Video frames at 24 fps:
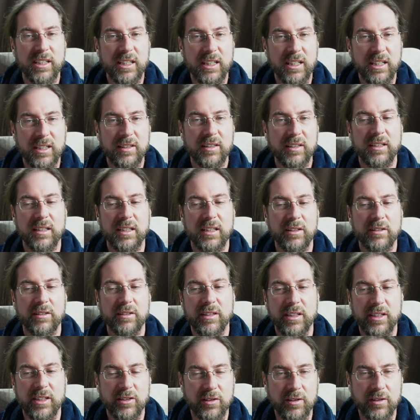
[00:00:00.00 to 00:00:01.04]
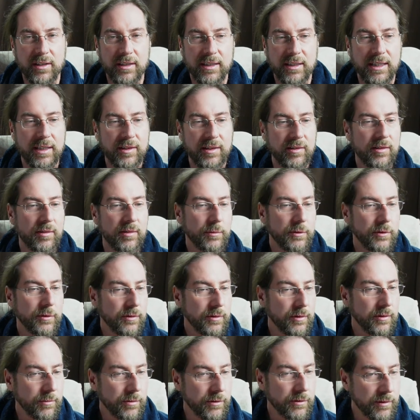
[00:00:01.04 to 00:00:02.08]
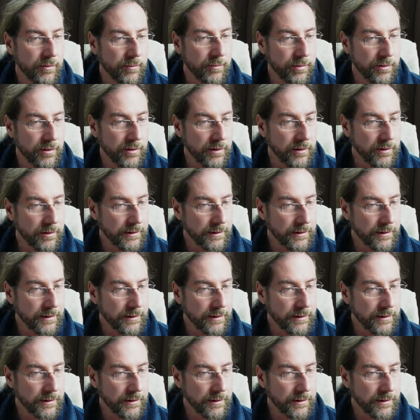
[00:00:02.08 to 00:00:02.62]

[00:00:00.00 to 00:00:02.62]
internet connection. That's the most important part.